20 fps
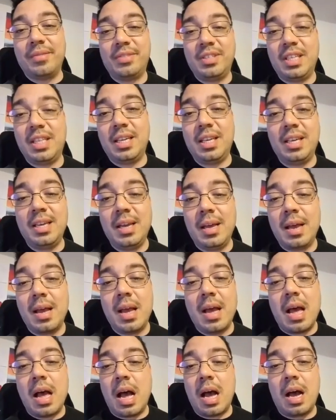of tea,
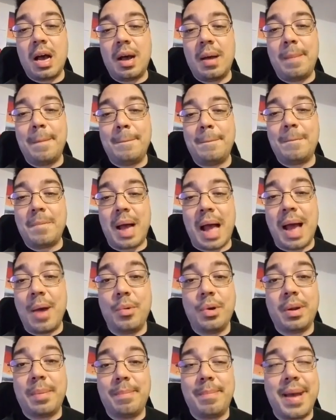I
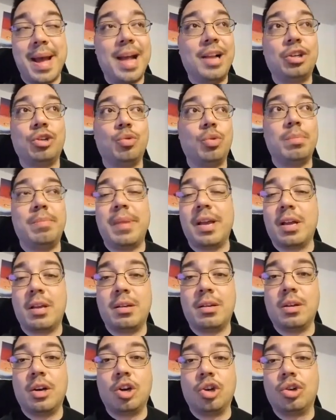would imagine would make
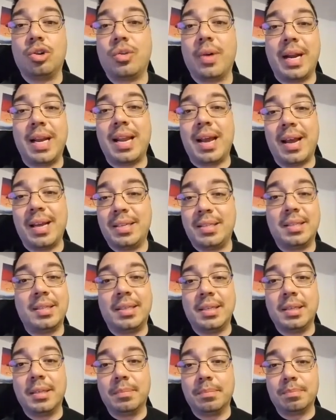a great iced
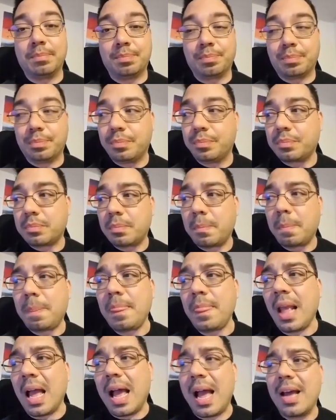tea.
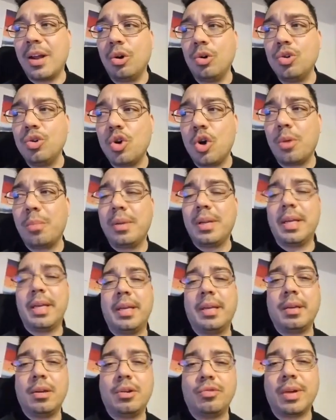I don't
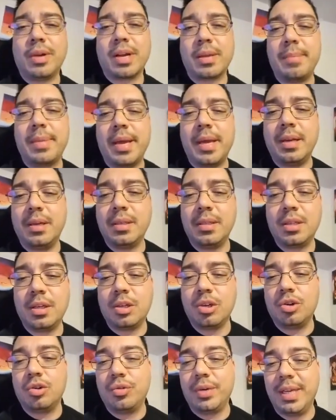normally
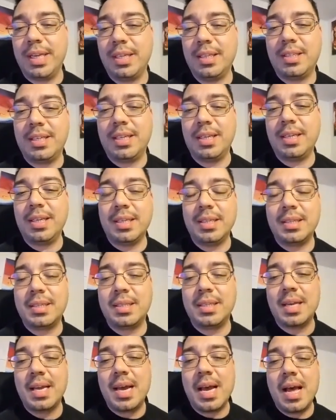recommend green
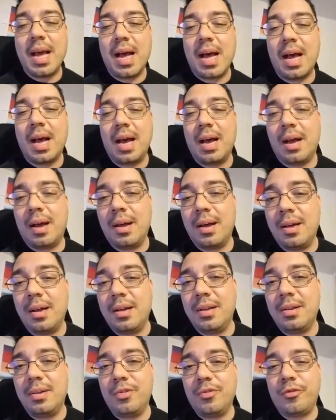teas
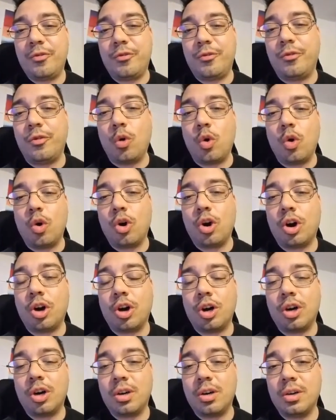
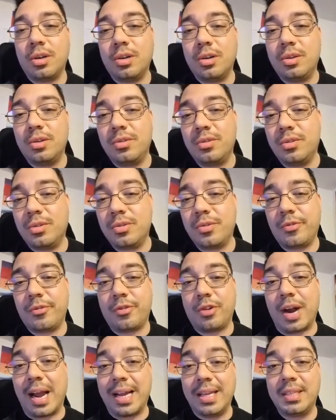for
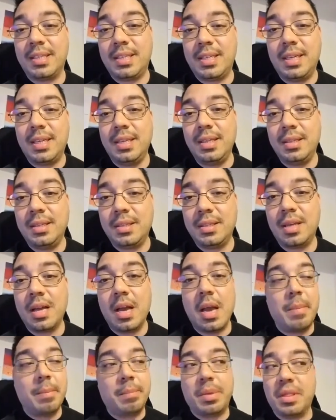iced teas,
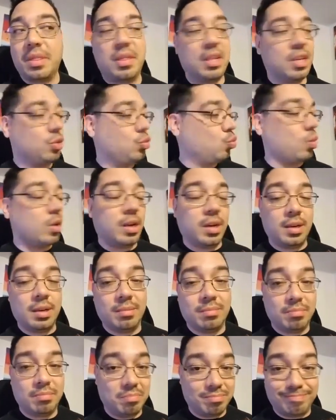but this
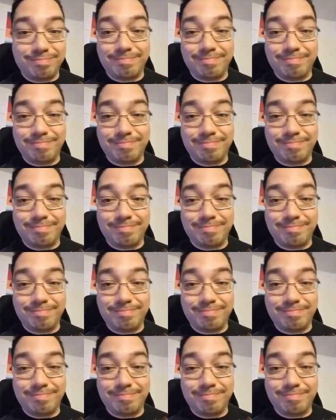one,